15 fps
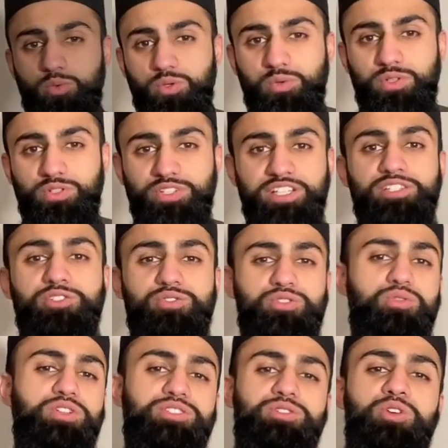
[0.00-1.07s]
when we look into
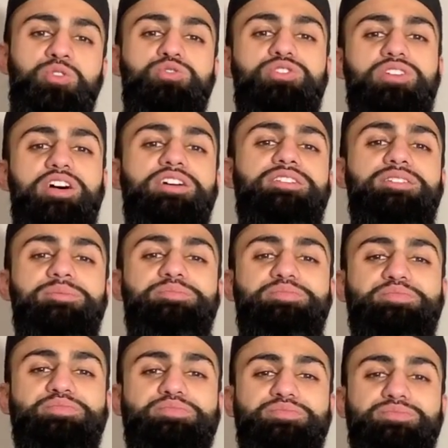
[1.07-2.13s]
Surah Al-Hujurat,
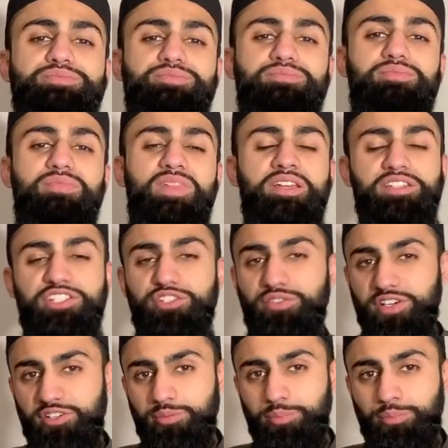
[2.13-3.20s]
there's a
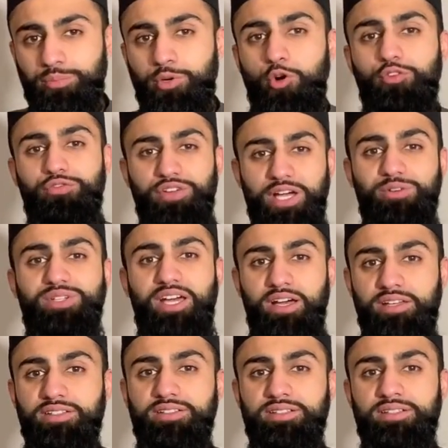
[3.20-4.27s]
very profound
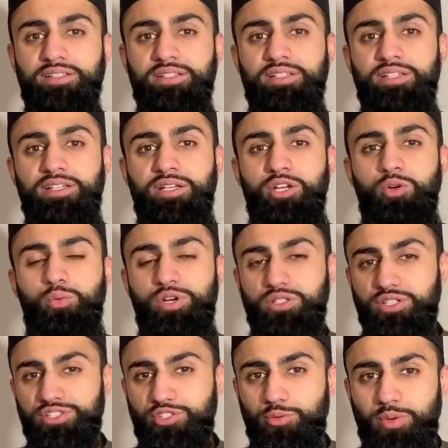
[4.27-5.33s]
ayah where
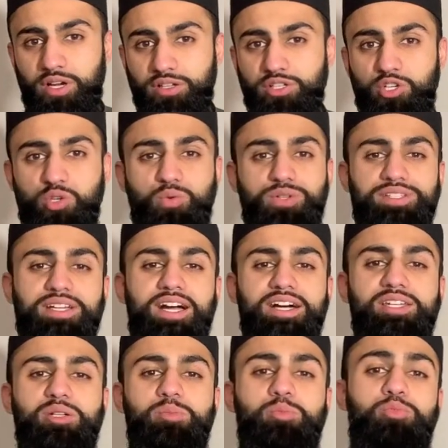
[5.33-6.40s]
Allah subhanahu wa
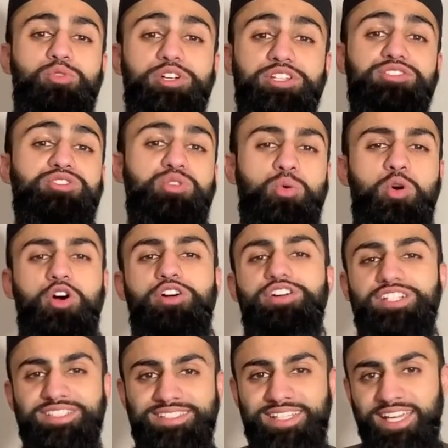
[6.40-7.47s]
ta'ala brings to our
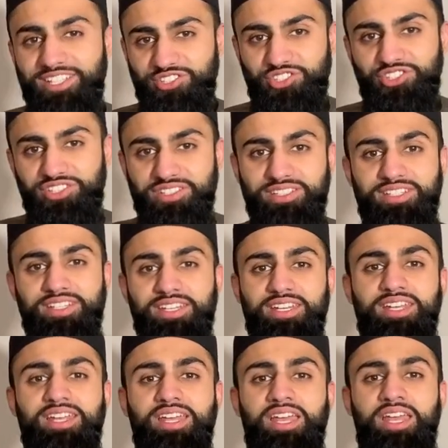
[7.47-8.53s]
attention
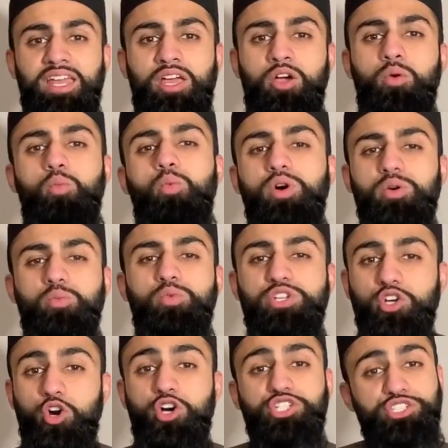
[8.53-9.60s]
what we
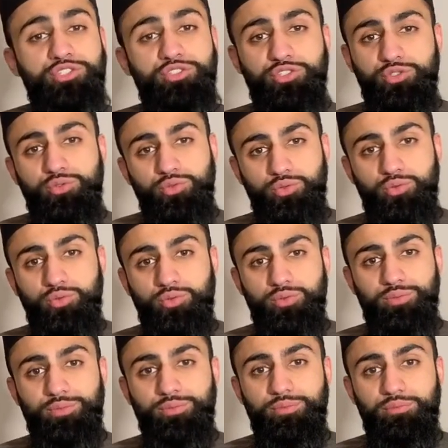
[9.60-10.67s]
ought to do
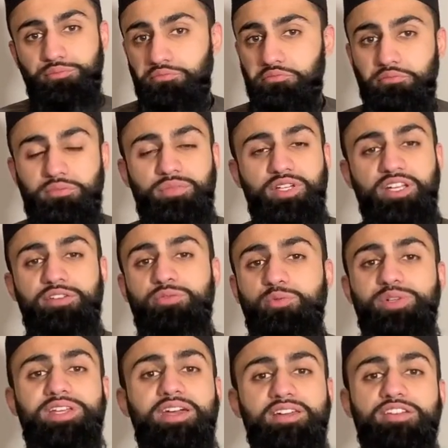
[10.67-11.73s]
if we
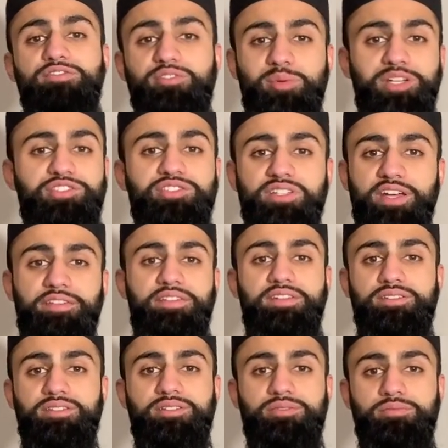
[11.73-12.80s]
get information like
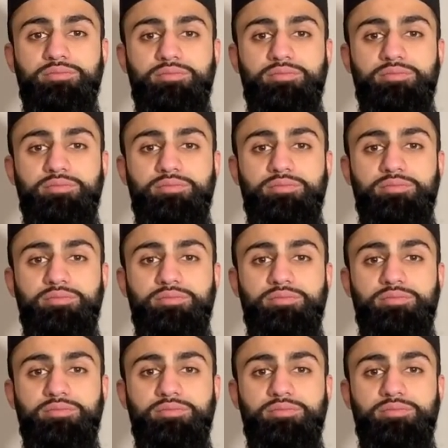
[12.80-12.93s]
this.